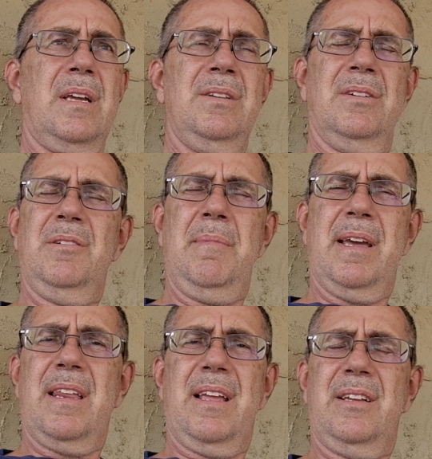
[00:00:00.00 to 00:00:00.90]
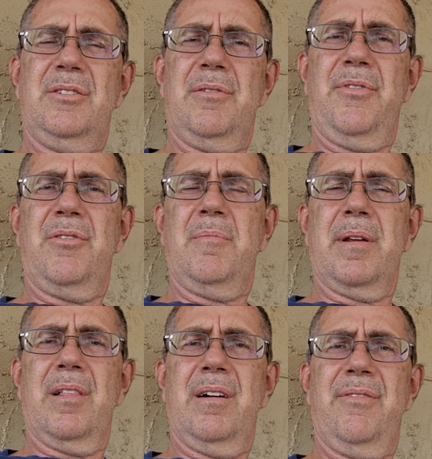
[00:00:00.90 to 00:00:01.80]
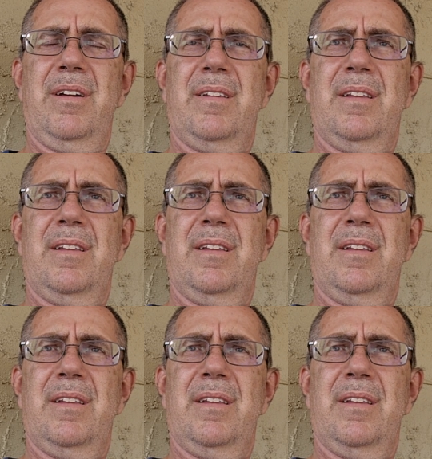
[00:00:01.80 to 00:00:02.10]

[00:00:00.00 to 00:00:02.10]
Doesn't make it easier if you're in the middle of it.